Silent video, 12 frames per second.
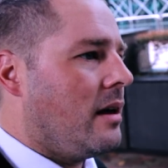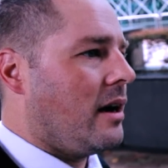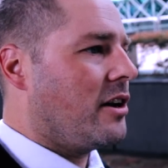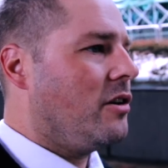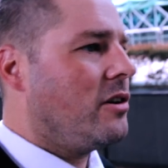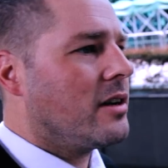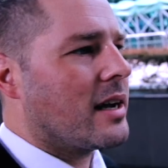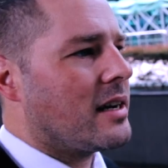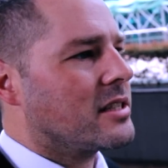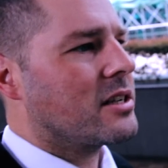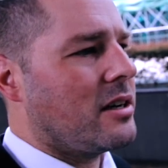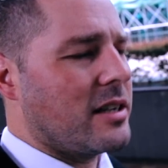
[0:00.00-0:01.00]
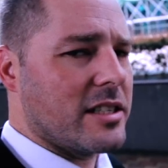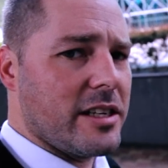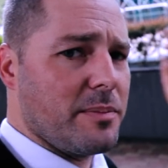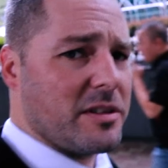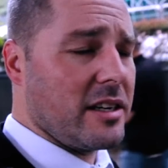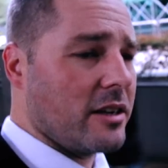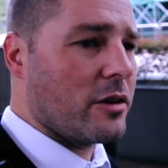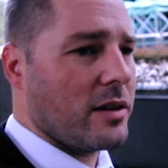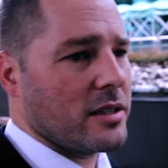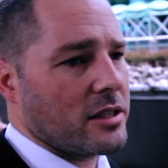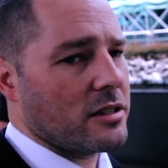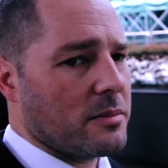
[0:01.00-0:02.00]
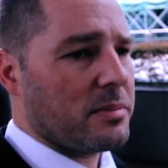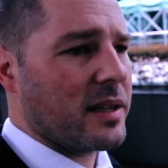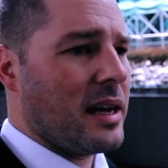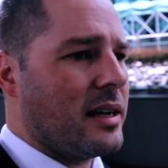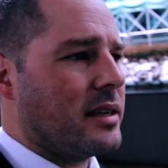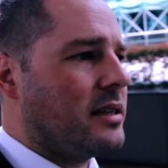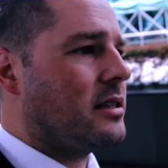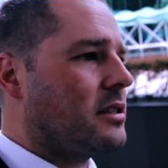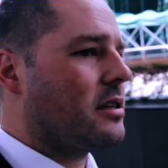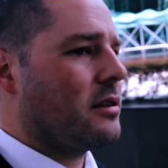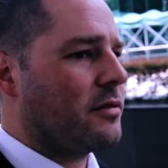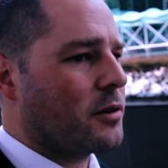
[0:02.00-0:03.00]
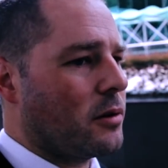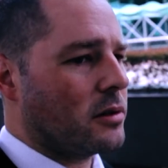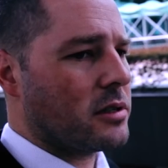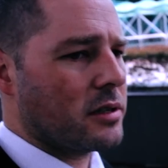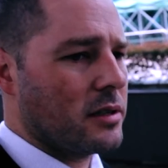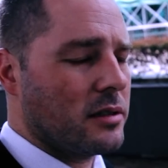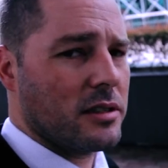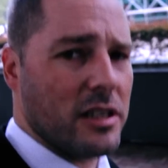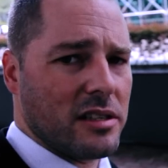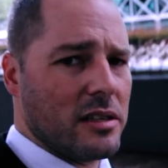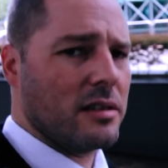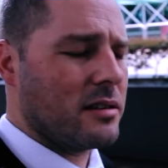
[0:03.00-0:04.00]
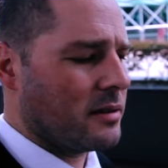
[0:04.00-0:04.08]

I know you guys can't accept any criticism, but that is, of course, just